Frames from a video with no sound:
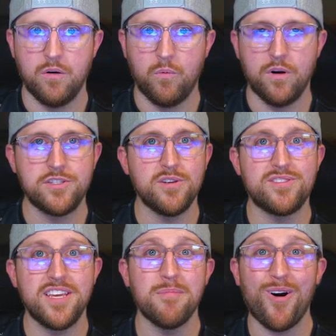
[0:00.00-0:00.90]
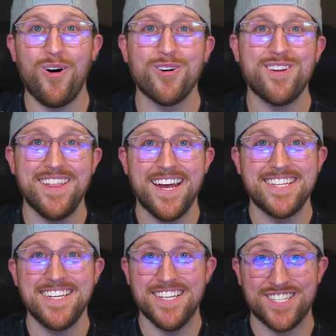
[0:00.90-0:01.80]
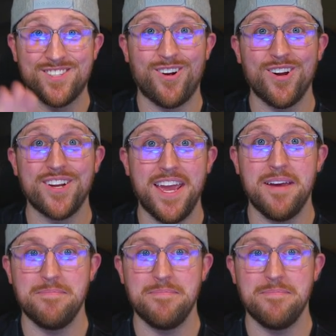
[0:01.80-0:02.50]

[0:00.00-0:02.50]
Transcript: Once you see them all collected, start your game.